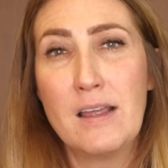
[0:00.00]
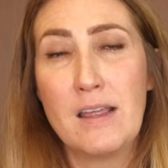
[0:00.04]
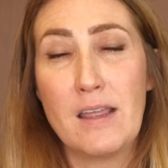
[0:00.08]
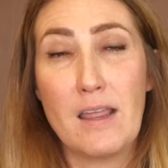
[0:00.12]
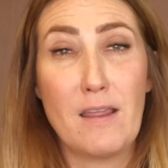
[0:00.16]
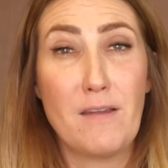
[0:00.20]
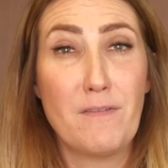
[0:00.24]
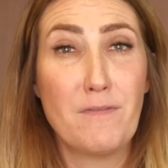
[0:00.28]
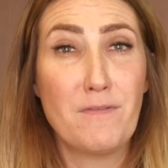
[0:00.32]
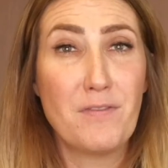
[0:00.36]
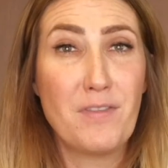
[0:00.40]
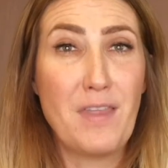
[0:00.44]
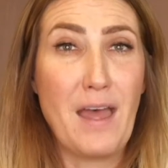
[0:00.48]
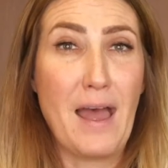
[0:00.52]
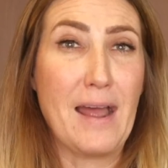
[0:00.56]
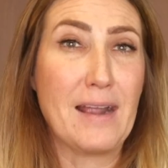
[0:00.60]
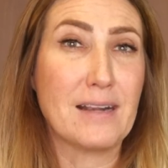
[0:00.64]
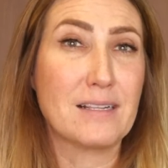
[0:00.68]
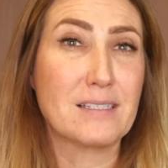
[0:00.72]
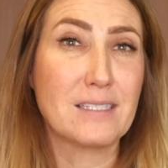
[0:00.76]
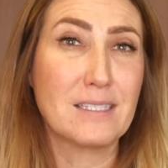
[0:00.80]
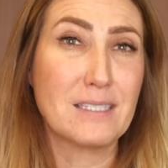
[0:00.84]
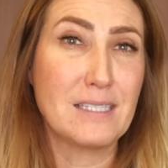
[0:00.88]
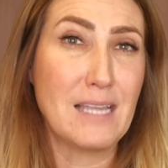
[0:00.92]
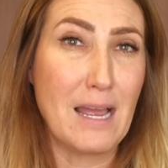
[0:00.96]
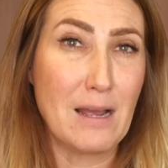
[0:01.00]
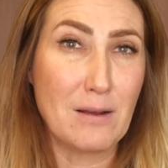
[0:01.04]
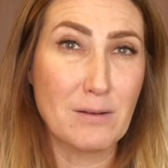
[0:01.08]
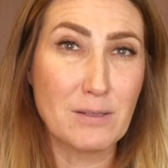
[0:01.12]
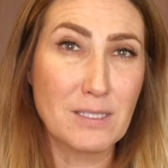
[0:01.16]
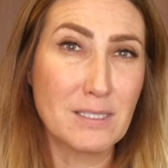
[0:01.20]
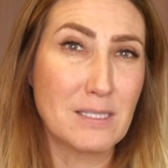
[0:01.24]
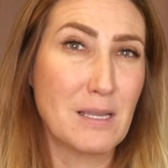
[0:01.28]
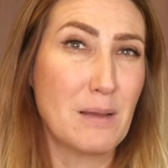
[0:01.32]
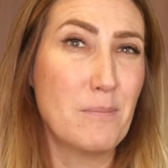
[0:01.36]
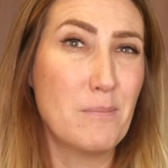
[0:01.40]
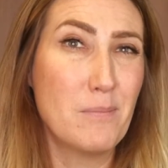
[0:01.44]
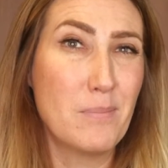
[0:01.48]
if that's how
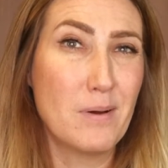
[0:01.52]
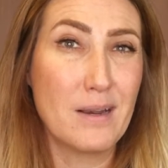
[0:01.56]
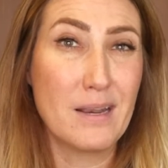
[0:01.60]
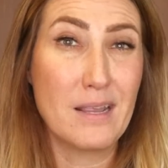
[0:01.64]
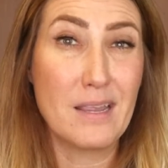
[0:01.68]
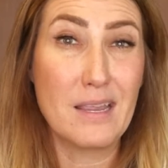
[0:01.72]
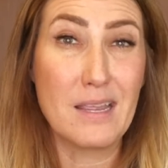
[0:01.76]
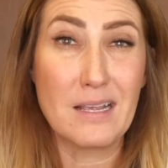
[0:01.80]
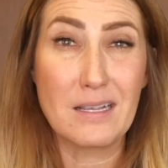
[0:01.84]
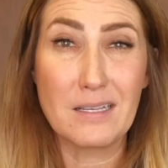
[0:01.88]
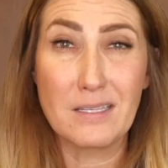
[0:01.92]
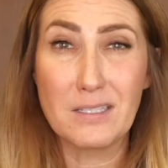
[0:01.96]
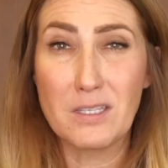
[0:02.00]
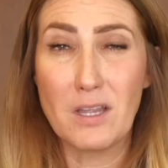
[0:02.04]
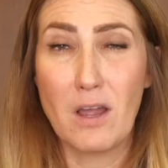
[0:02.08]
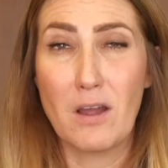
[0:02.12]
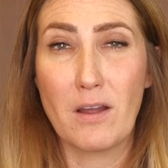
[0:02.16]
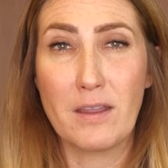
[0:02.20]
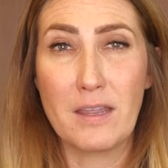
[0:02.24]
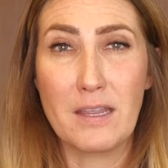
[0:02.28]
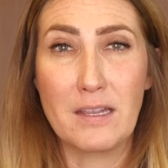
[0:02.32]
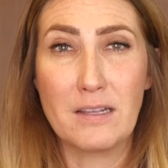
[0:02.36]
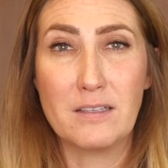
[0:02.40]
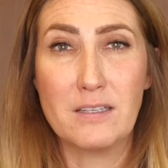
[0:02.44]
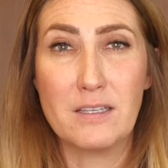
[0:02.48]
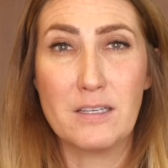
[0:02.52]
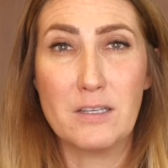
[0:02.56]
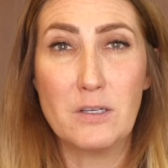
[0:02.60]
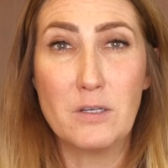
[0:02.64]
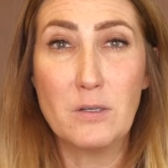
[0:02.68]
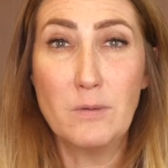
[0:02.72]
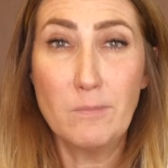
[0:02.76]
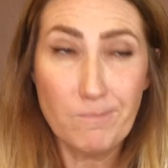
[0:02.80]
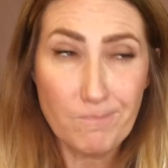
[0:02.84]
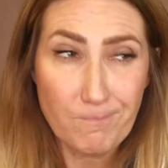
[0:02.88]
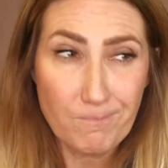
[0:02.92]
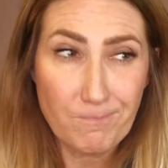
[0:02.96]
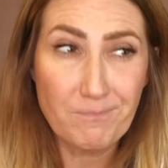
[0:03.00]
somebody is talking to you,
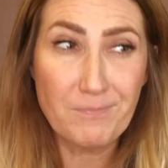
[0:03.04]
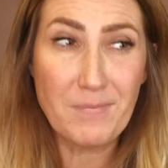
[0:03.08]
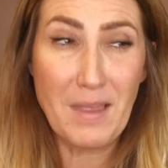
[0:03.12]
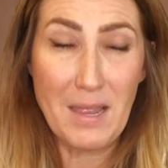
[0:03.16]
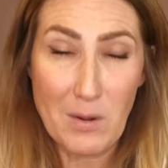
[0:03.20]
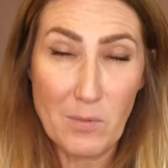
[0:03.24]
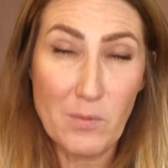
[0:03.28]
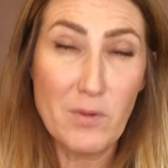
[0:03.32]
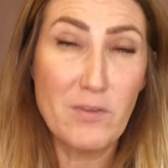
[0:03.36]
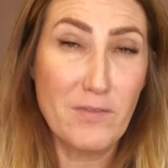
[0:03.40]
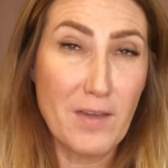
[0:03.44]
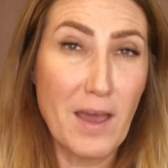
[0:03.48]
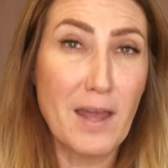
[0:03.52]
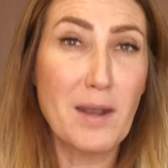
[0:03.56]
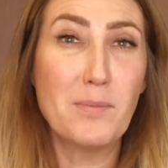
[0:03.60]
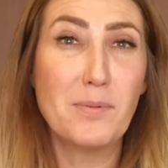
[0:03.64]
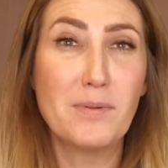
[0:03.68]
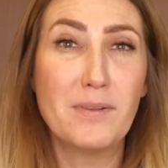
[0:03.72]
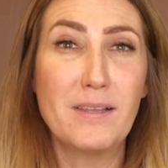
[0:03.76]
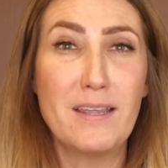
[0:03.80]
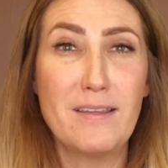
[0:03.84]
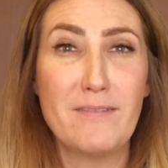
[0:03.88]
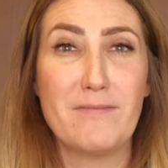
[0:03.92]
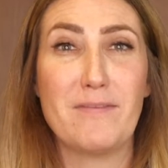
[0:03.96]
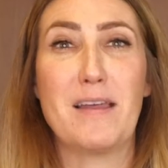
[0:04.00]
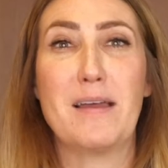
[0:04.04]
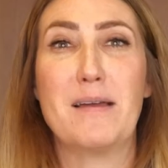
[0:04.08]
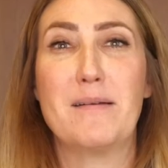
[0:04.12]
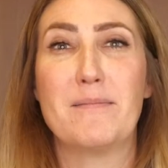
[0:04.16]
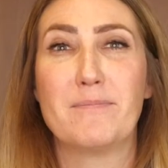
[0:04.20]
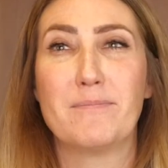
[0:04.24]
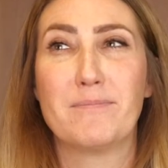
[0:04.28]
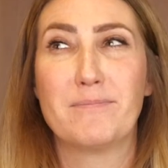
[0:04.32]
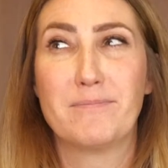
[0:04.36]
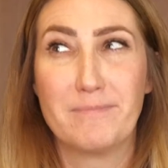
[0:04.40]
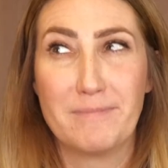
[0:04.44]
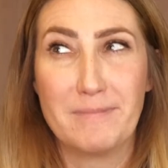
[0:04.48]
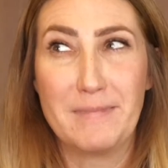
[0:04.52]
then we've got to believe them.
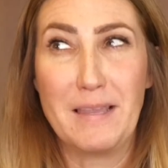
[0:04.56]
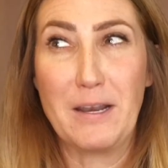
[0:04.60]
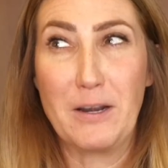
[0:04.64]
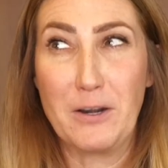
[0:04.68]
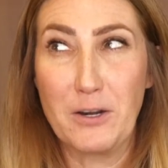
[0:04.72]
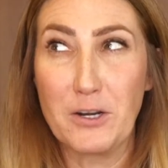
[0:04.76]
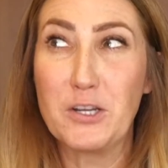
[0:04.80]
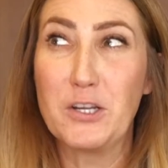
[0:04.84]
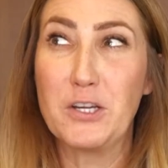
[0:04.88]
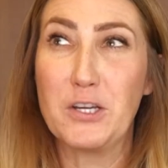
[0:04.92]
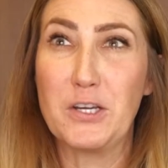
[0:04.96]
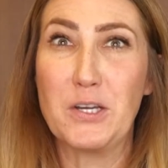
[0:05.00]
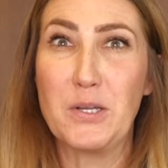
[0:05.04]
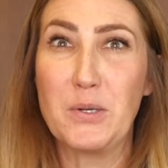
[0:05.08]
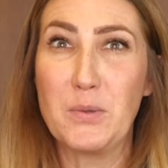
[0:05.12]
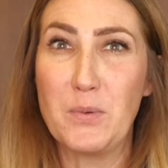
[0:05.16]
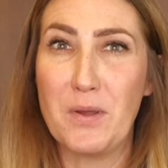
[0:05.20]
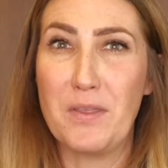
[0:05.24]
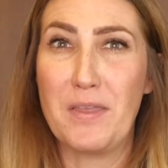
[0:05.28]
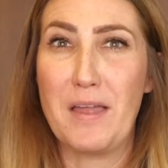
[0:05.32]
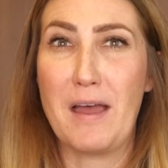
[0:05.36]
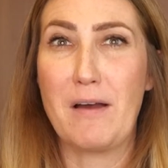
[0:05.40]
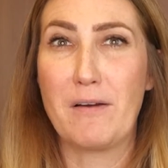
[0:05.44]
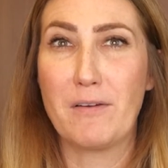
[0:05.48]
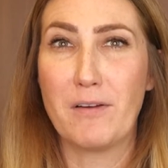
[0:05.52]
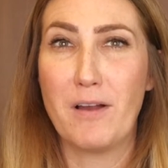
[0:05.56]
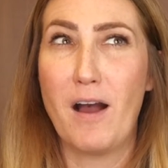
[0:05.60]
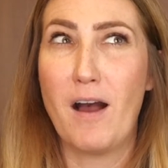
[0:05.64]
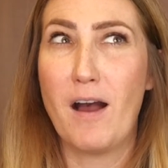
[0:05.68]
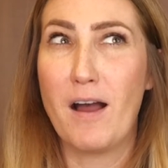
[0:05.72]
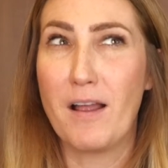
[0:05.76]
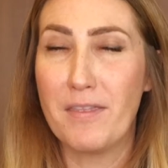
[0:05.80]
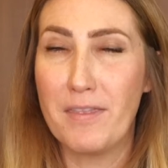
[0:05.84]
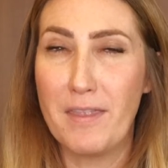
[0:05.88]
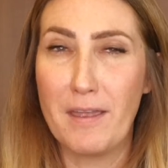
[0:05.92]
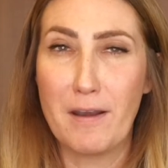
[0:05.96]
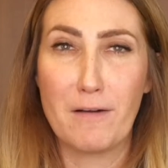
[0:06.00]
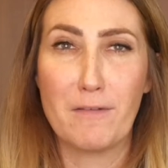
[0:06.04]
They're good without
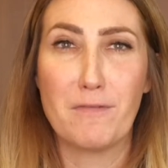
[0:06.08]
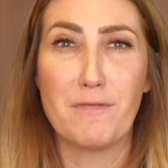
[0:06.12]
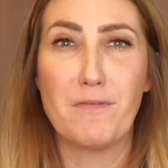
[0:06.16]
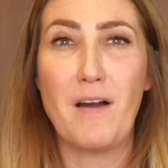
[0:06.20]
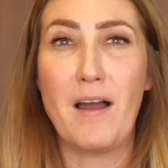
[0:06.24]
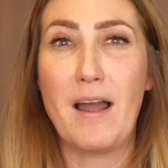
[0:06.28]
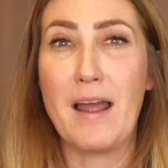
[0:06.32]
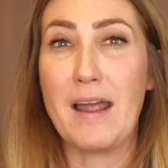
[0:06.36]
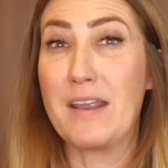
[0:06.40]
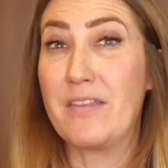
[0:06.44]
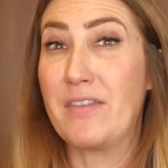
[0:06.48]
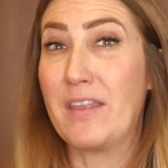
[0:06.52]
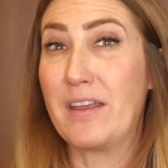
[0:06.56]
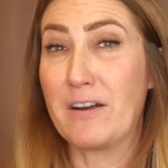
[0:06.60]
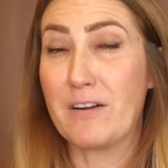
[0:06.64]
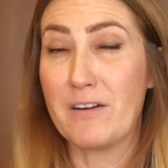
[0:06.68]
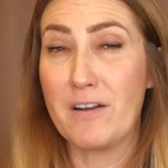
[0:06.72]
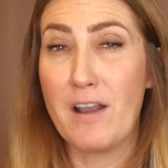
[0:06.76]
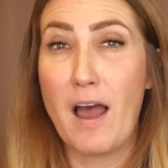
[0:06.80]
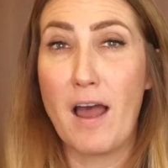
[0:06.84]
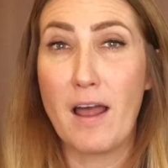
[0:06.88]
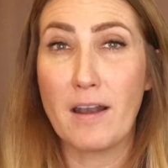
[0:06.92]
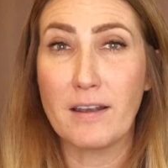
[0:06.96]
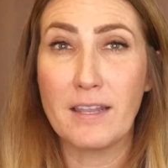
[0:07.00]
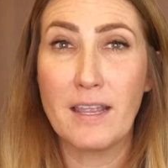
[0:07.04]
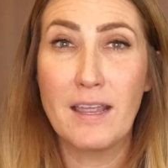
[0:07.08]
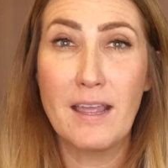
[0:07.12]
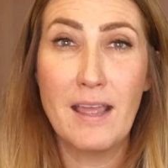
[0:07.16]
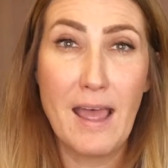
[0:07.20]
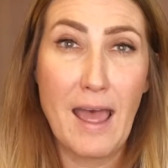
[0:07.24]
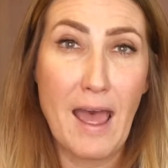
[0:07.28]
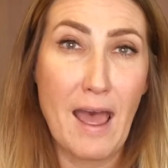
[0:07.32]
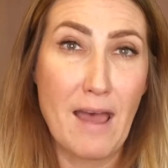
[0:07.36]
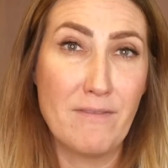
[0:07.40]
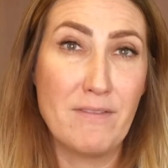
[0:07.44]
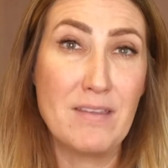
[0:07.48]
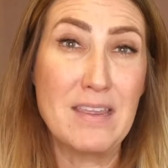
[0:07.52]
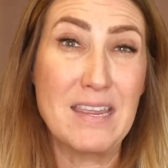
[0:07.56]
God. They're fine. They are not
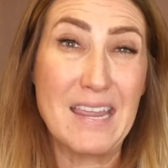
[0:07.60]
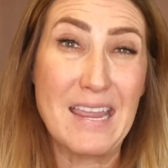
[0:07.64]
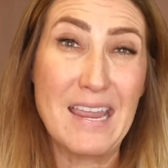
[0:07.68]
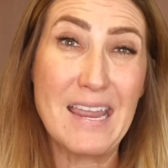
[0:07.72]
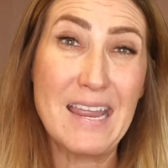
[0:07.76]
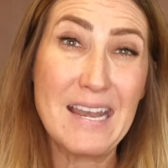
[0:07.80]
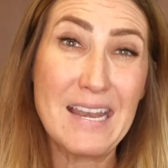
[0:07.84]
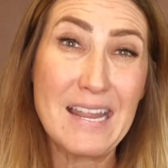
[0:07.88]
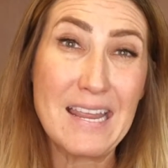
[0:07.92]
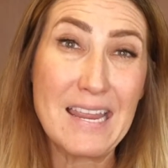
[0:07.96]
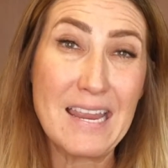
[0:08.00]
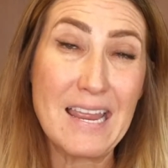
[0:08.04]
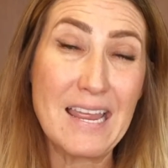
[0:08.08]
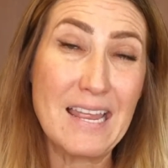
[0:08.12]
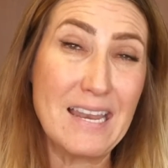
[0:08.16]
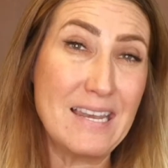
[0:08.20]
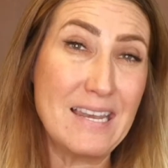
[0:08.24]
having any